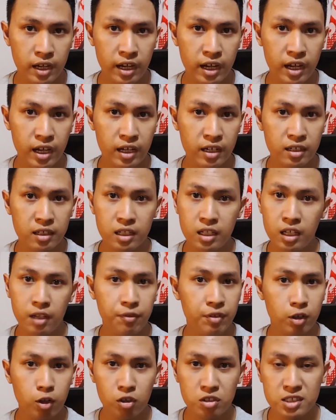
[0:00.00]
And
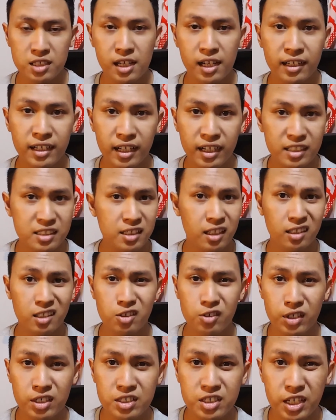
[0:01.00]
if he calls it like that, there's
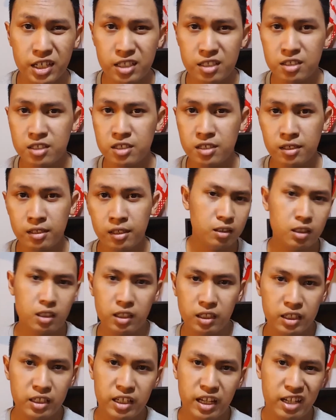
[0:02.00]
nothing you can change.
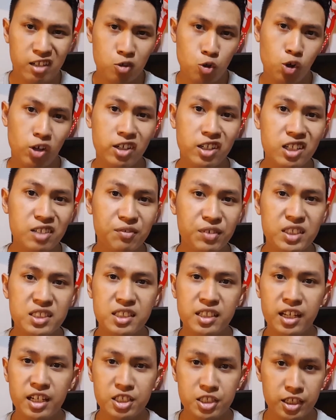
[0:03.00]
He can go under
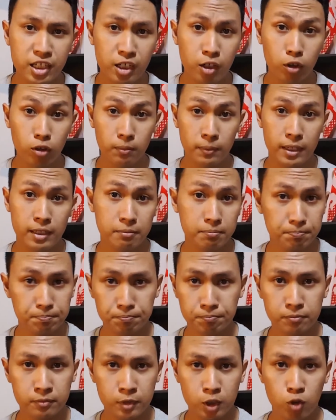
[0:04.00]
investigation and all, but
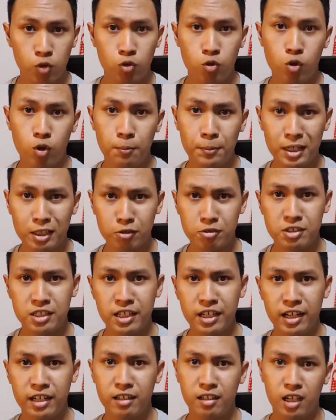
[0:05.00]
who am I to
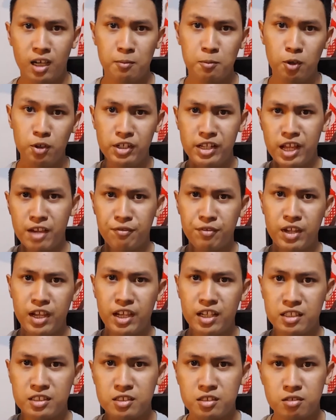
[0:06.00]
say that? I'm not the
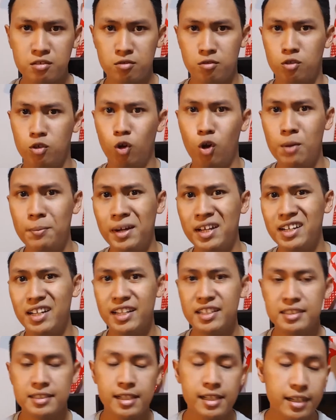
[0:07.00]
FAS, nor am I the
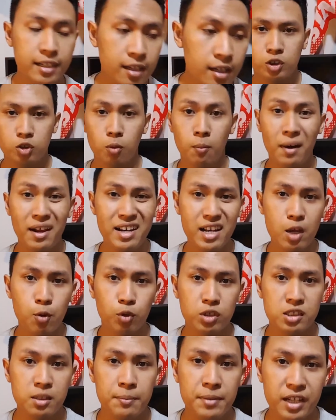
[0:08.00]
S-League. So Monday
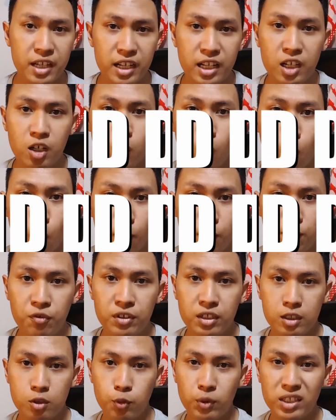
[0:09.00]
was the beginning of
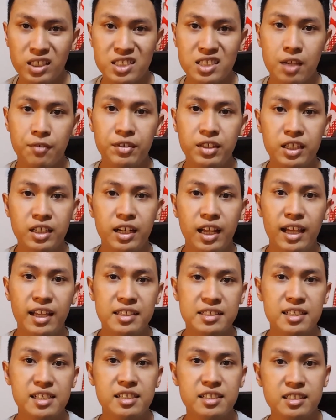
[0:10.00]
the 2017
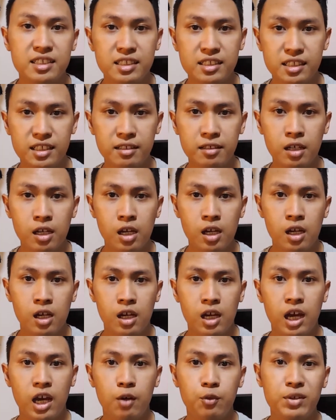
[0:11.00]
S-League season,
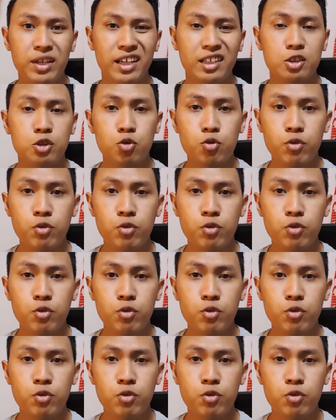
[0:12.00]
and we had